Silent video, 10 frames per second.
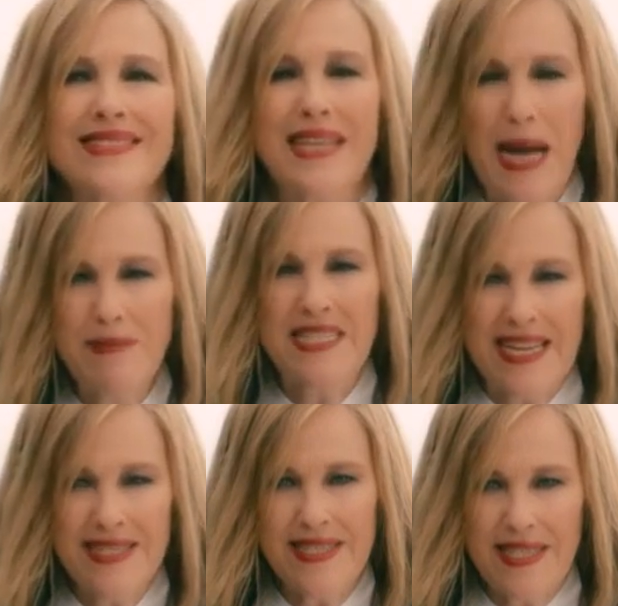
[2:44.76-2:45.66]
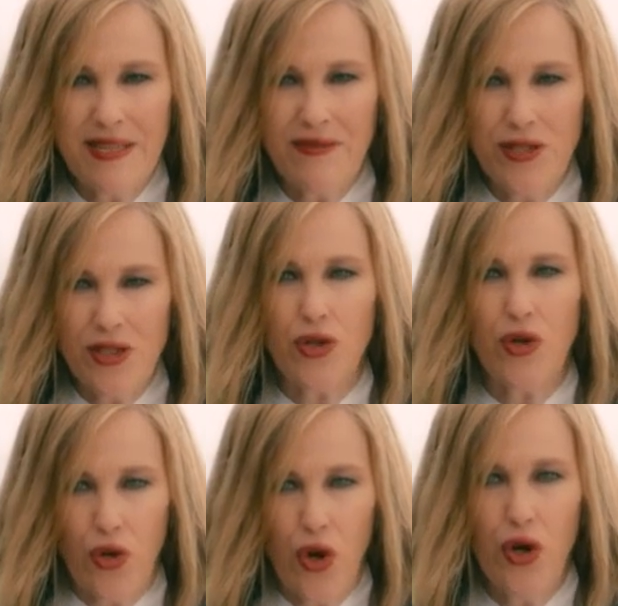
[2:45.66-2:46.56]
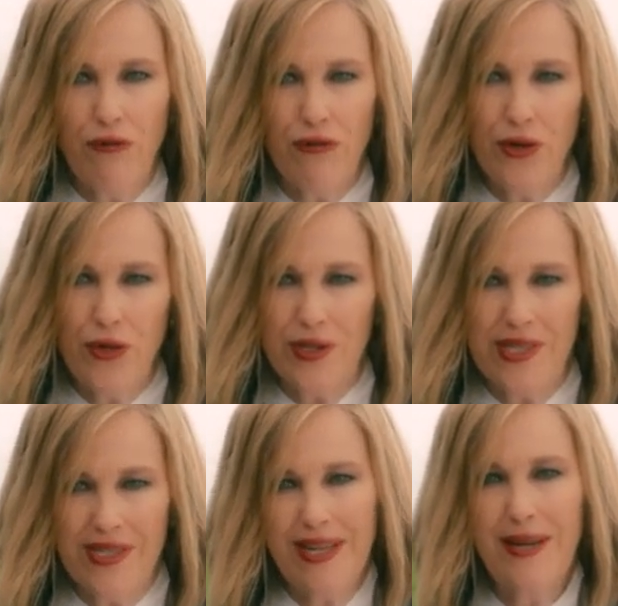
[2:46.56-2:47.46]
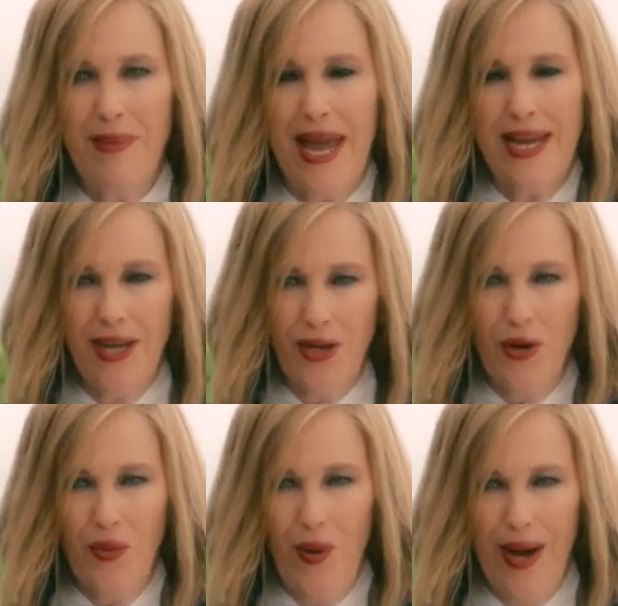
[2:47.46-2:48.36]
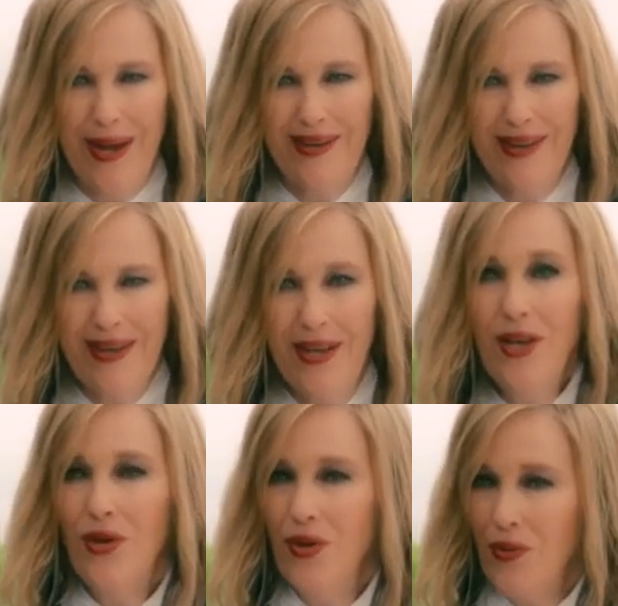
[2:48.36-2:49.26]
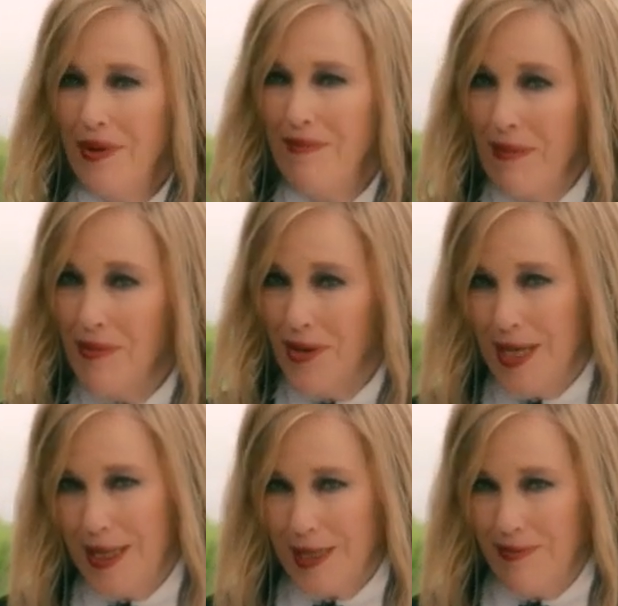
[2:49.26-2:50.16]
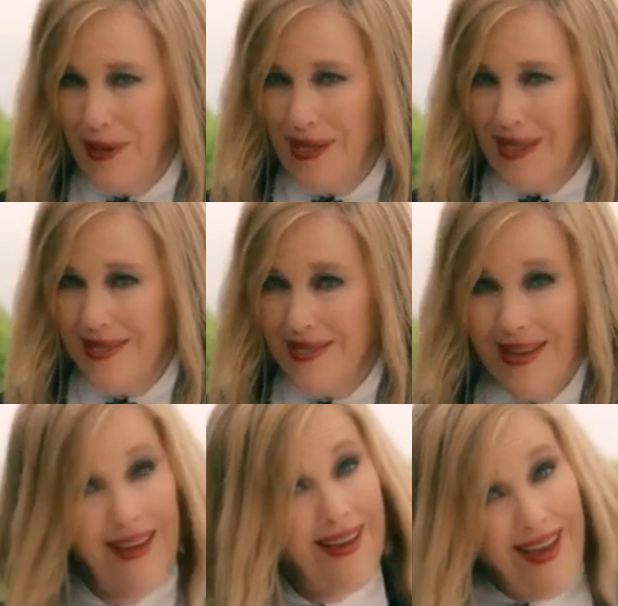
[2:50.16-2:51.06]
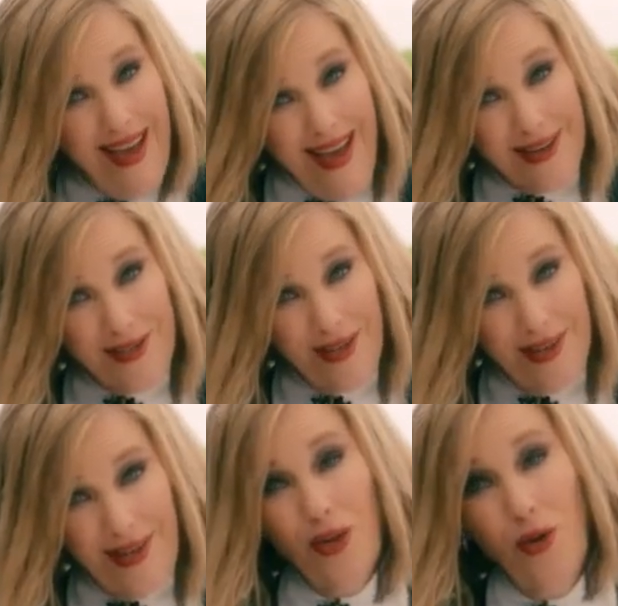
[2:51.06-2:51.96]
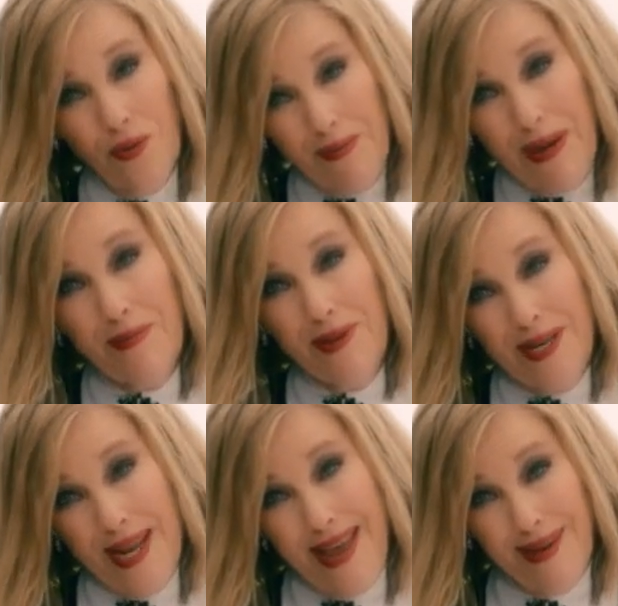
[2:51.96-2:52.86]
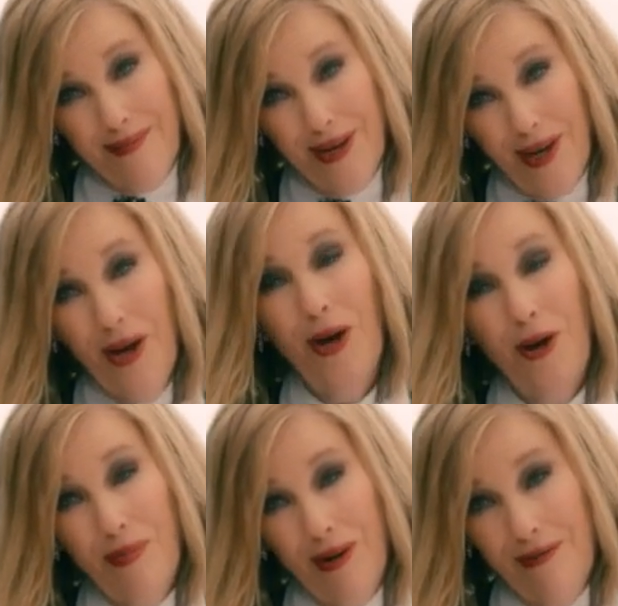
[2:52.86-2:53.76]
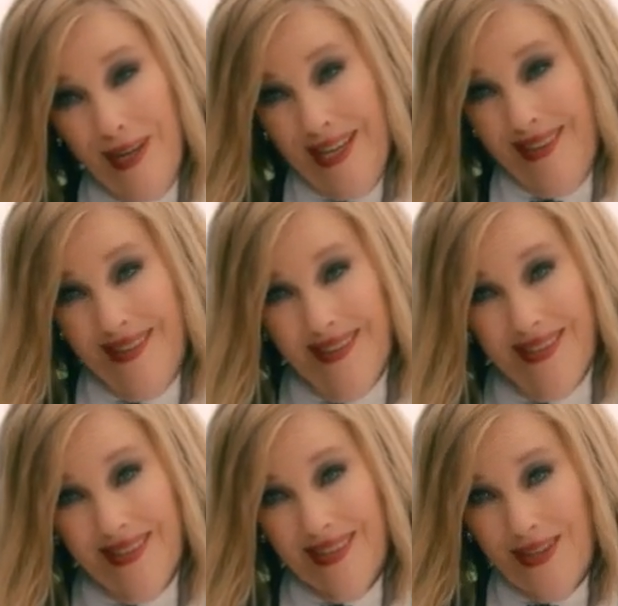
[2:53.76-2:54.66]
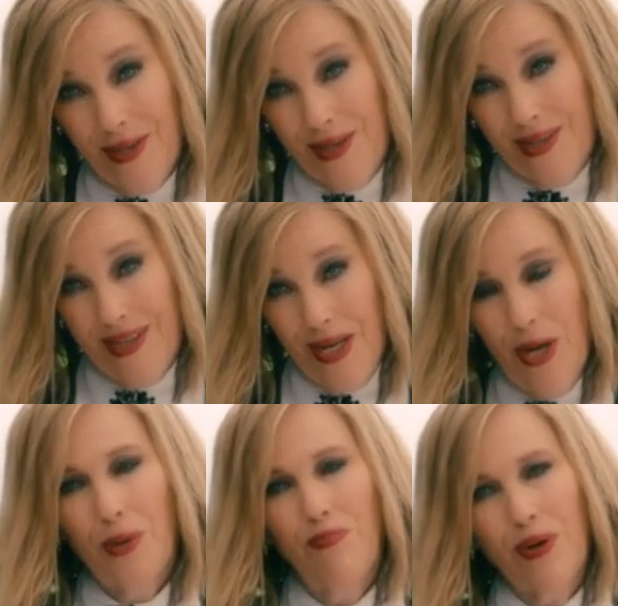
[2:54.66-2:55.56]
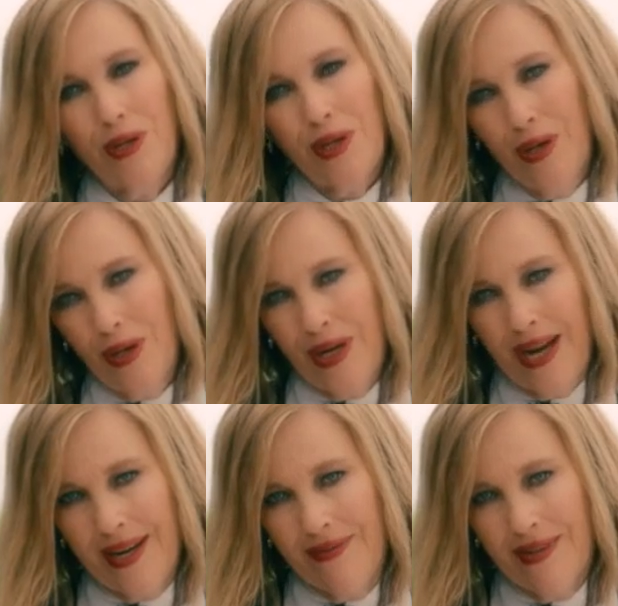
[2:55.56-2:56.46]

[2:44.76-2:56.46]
Come taste the difference good fruit can make in your wine. You'll remember the experience, and you'll remember the name, Herb Erflinger, Bert Herngeif,